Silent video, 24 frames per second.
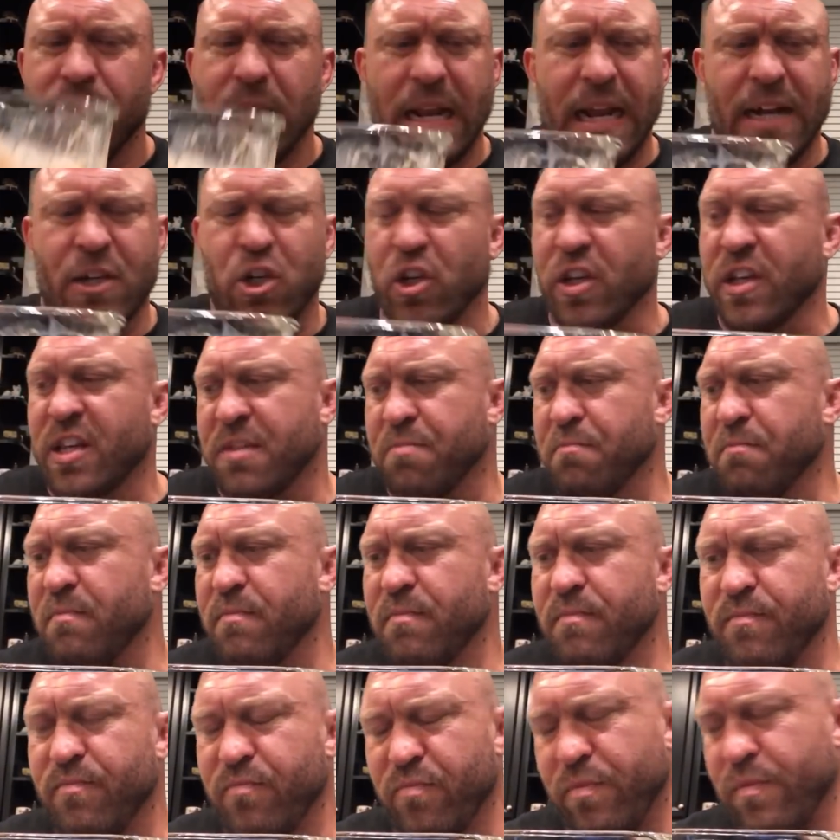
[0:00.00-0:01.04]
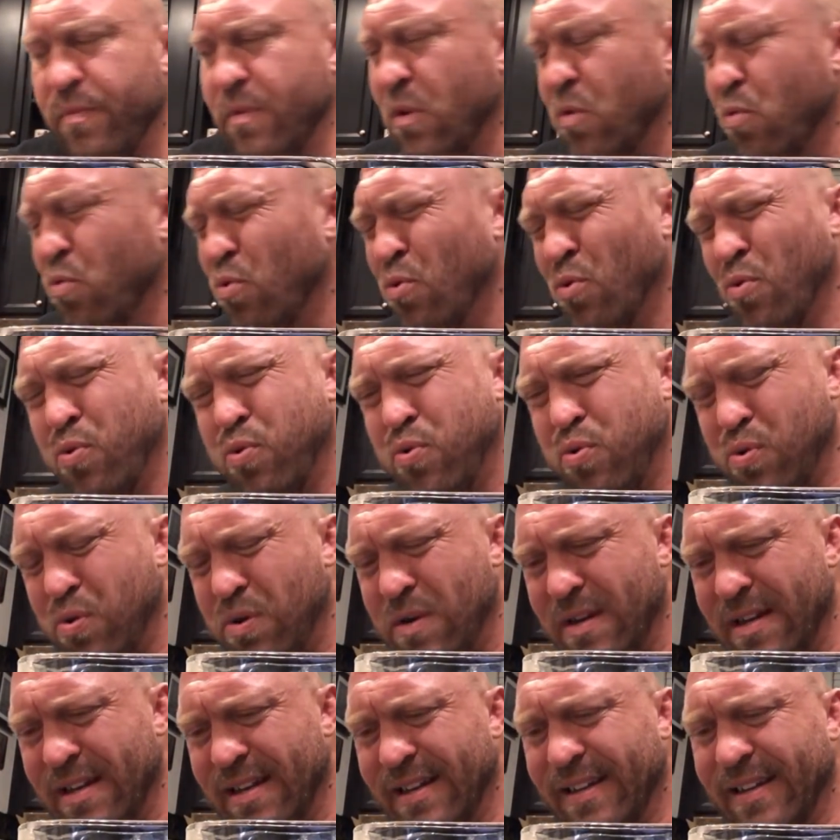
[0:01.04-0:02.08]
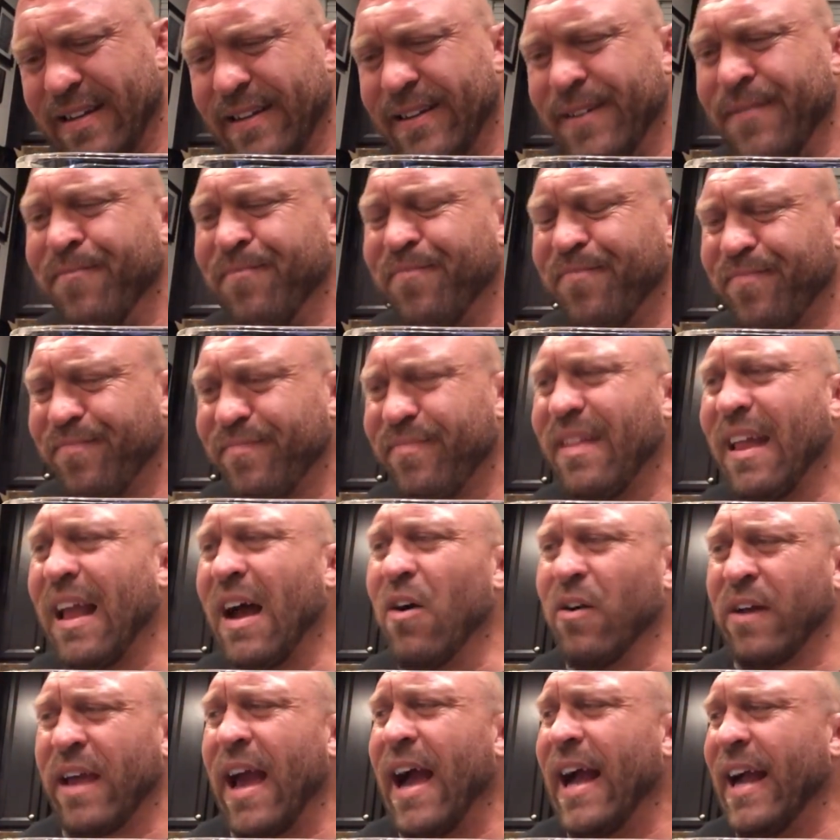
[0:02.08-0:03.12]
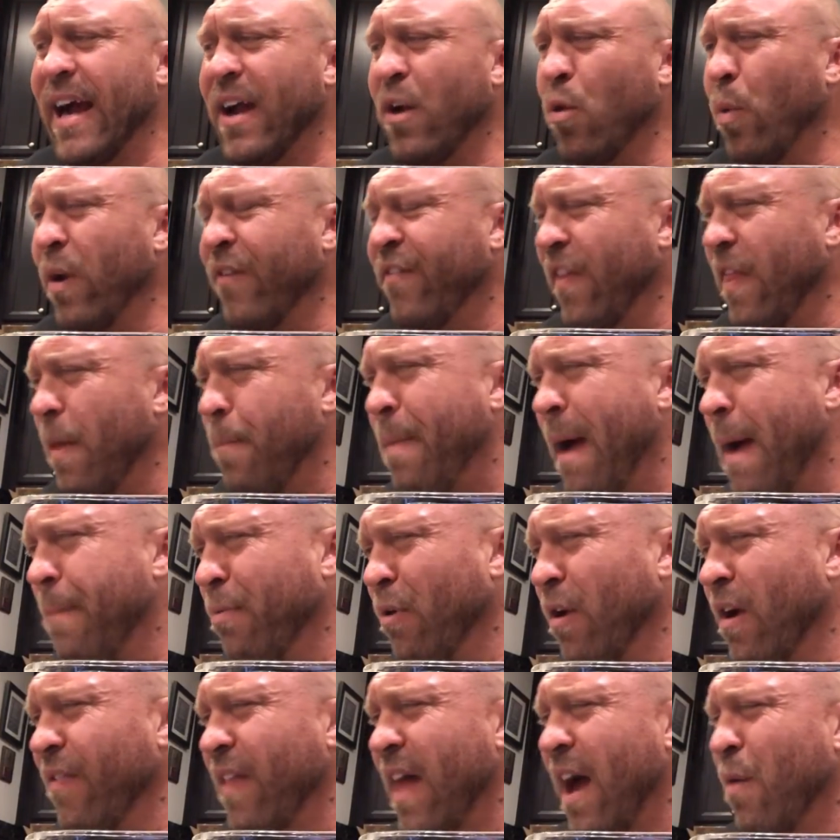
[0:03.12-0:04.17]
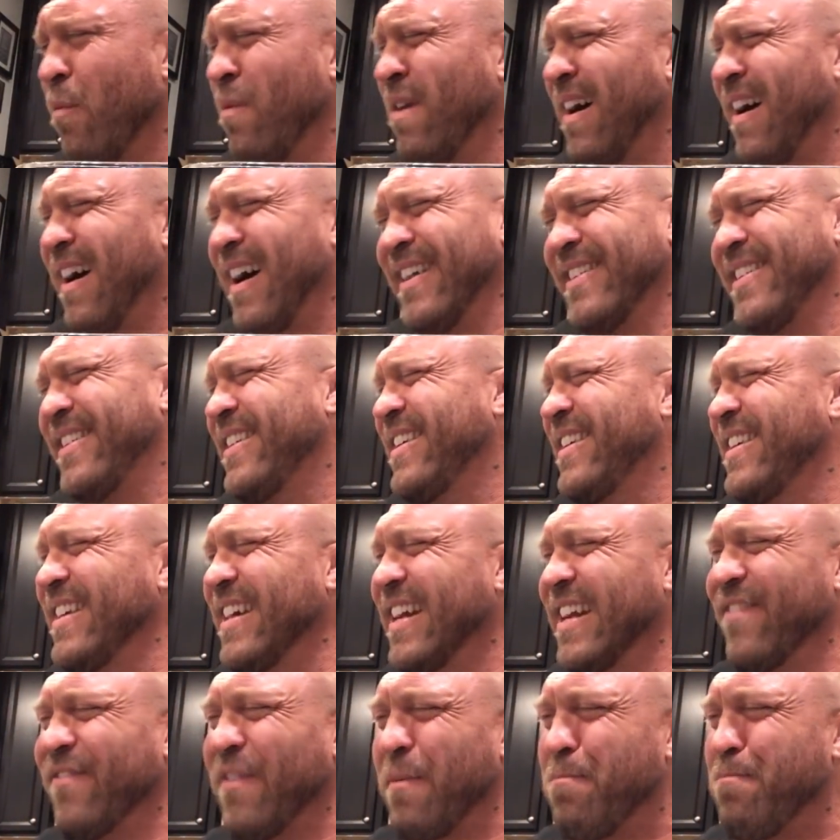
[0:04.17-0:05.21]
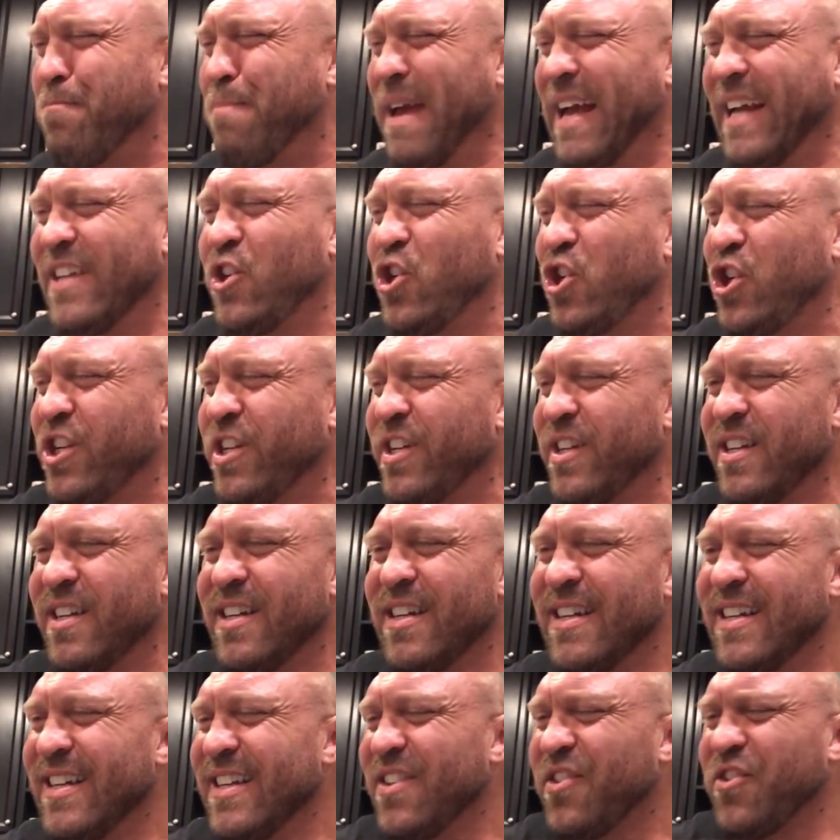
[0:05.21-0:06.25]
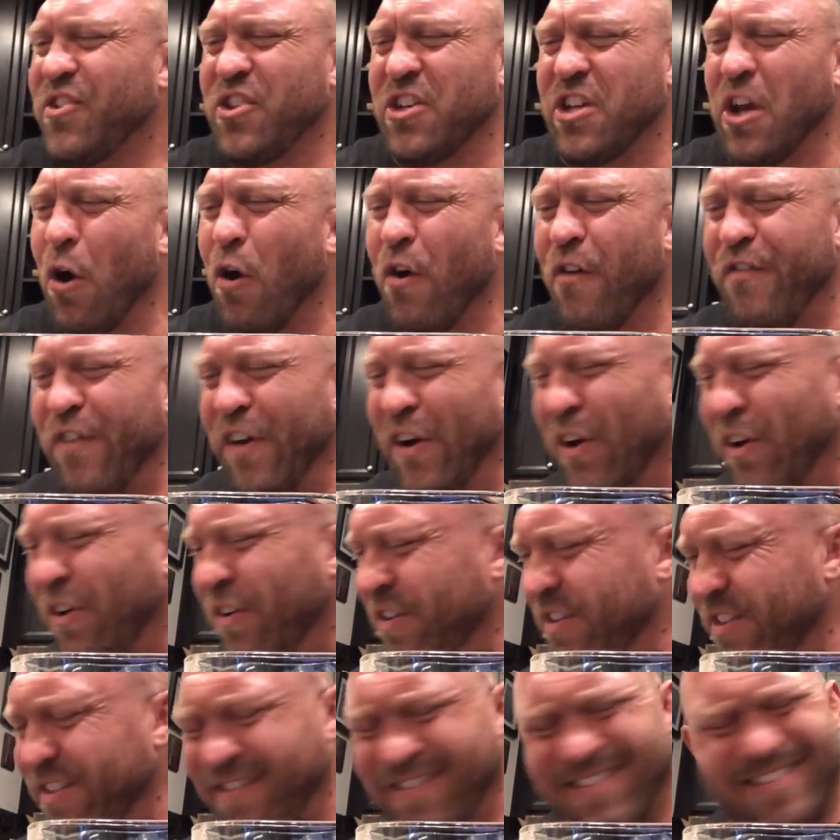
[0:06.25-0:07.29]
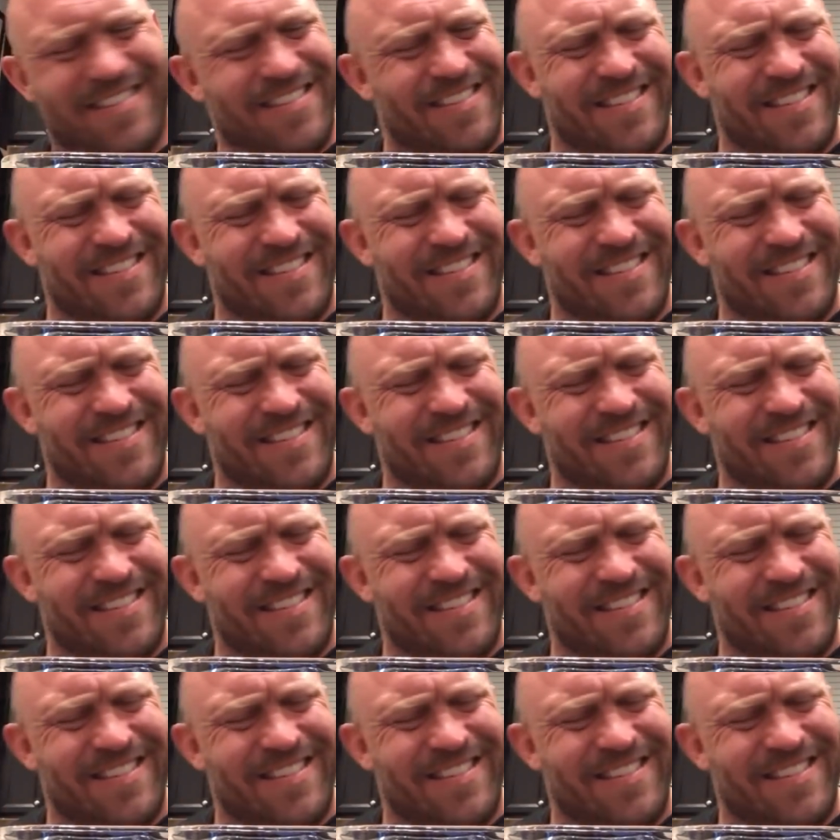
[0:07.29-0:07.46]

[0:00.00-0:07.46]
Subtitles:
It actually, oof. Okay, I got a whiff of the pepper on that. Oh, son of a bitch. Scoville.